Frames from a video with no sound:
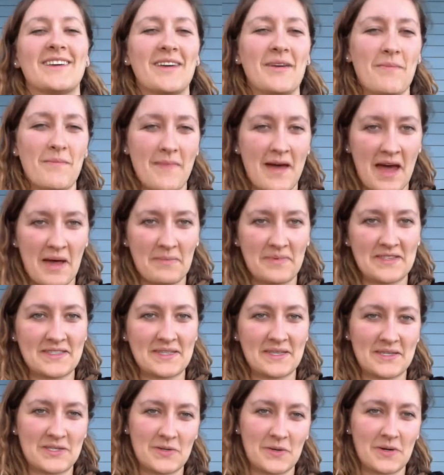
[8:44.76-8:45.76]
MAP is
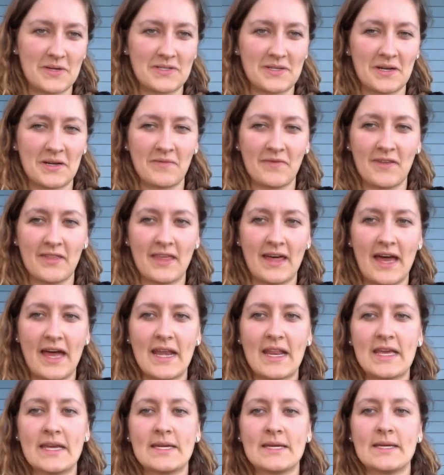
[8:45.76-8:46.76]
the short term for that.
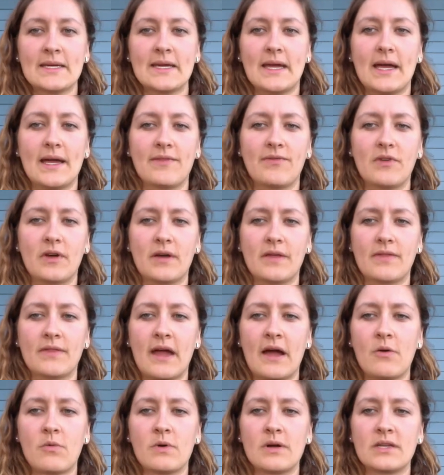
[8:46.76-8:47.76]

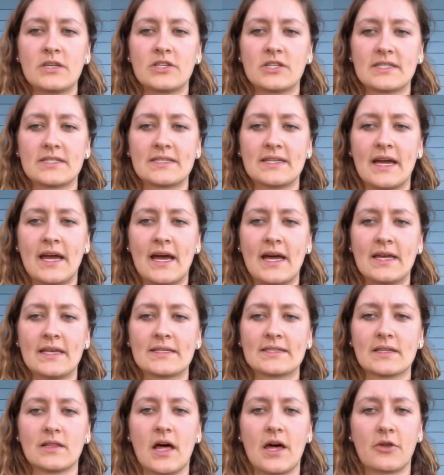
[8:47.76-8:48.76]
That one just
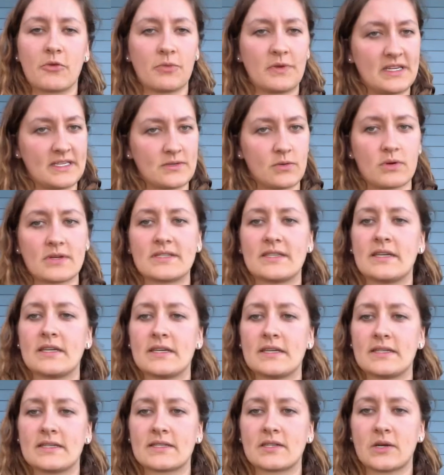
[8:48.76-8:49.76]
has a lot of
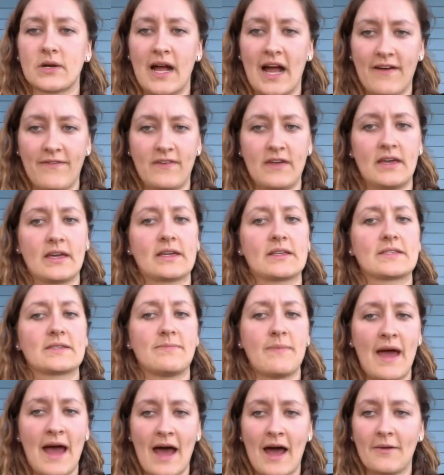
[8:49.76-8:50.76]
resources, graphics,
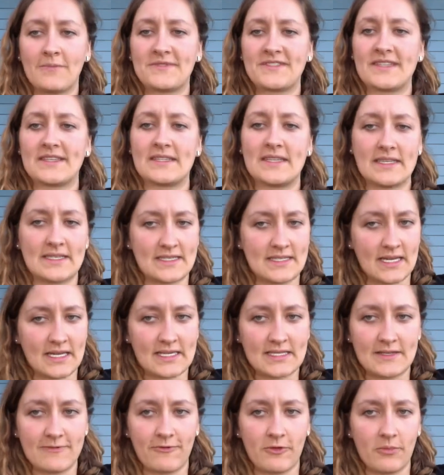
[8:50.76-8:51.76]
maps,
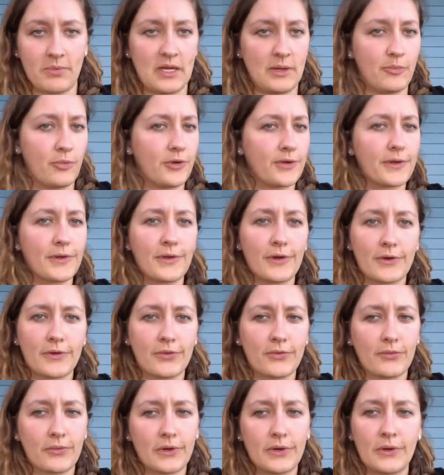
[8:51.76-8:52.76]
statistics for people to look
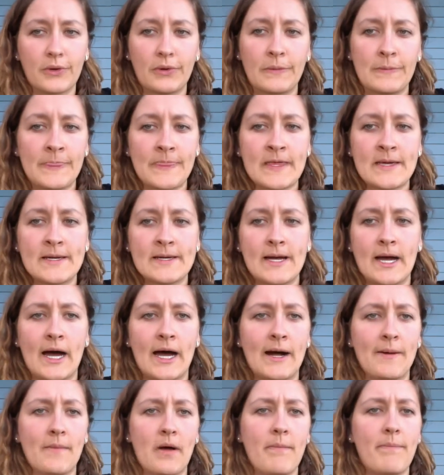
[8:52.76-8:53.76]
through
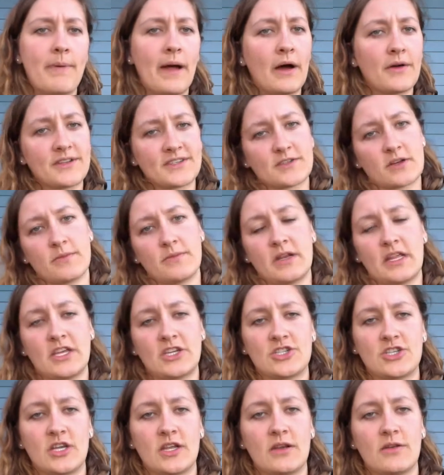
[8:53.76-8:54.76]
about
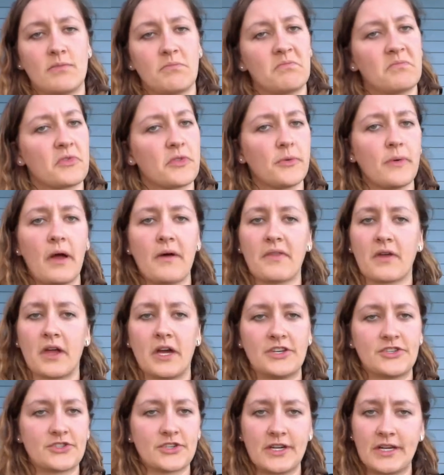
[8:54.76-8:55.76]
discrimination throughout the
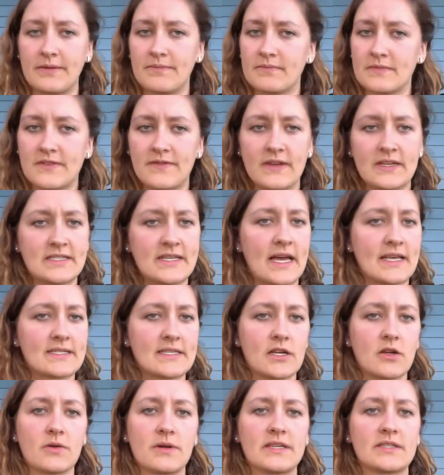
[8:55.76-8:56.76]
country. It's a
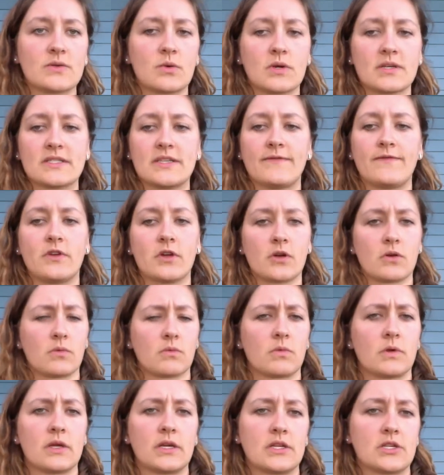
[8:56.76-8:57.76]
fantastic resource if you're
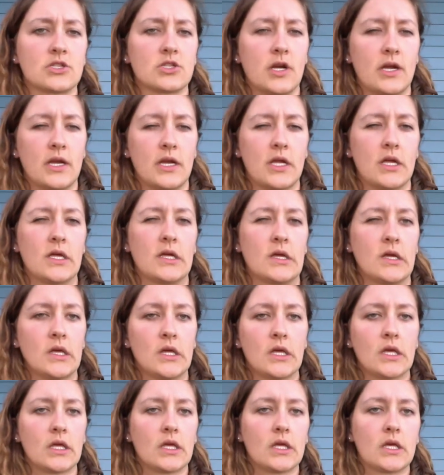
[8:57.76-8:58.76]
really just trying to
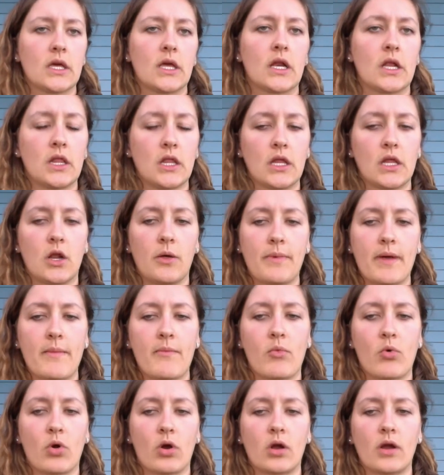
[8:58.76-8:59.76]
get a little bit
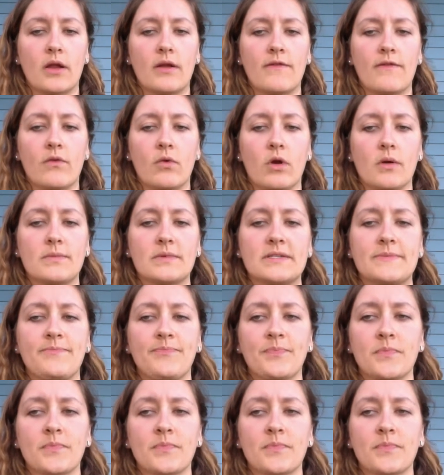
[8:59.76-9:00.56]
more informed.